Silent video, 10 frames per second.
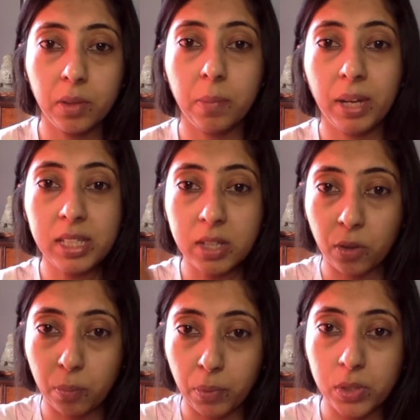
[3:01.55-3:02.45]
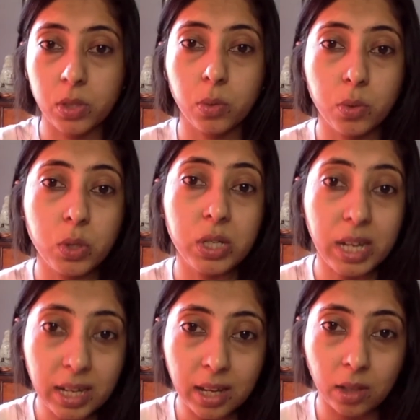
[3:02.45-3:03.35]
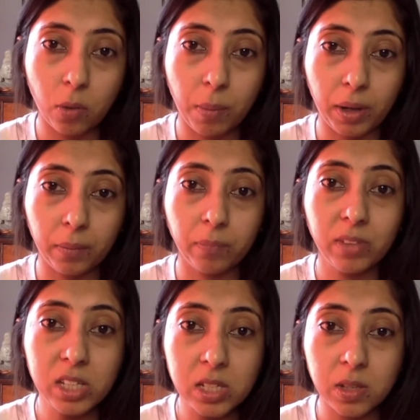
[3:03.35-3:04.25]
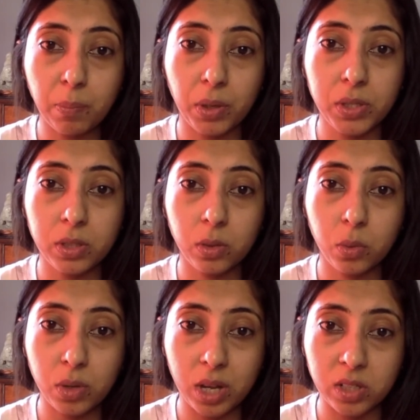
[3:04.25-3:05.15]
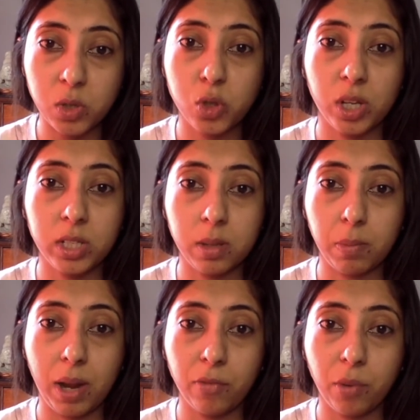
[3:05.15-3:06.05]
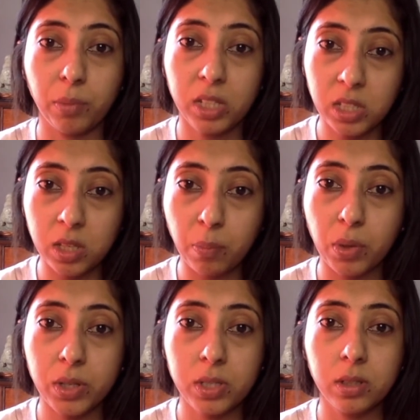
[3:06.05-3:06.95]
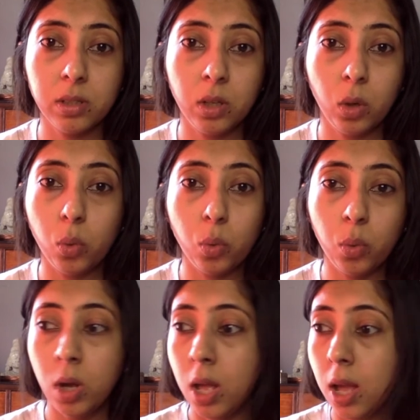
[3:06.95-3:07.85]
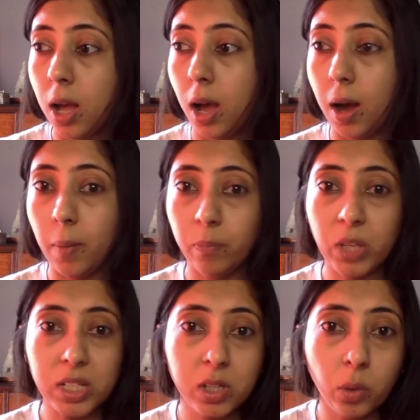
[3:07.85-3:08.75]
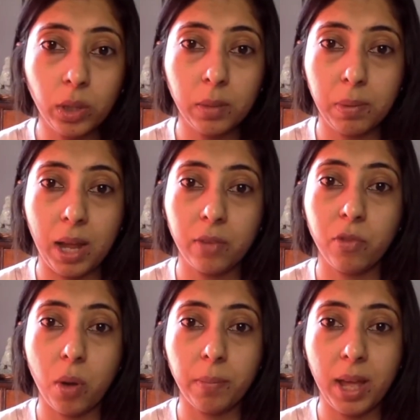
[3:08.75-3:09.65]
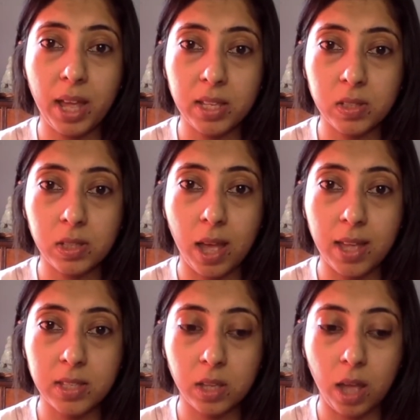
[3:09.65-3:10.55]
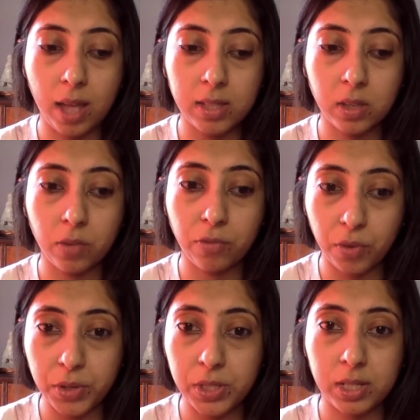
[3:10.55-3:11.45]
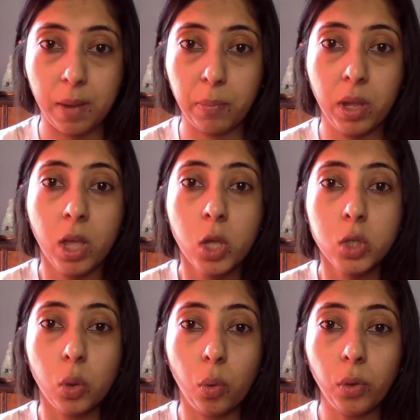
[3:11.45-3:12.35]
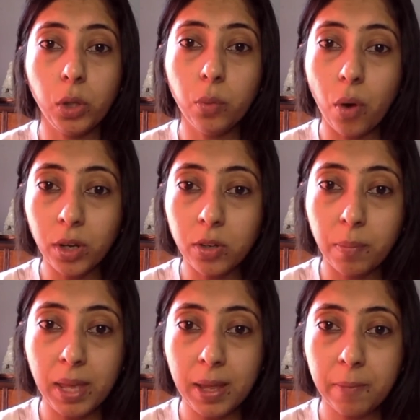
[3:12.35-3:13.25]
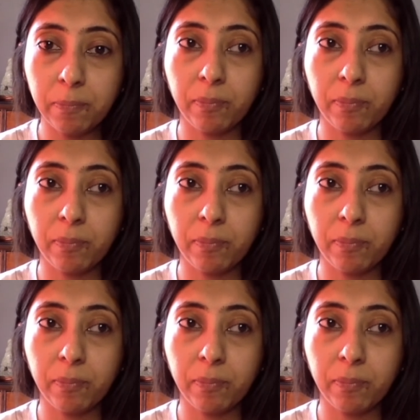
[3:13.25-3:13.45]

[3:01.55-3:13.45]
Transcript: the mindset of the person who's reading your bio. This is a person who doesn't trust the platform. This is a person who doesn't look at the platform as a first step. So you want to be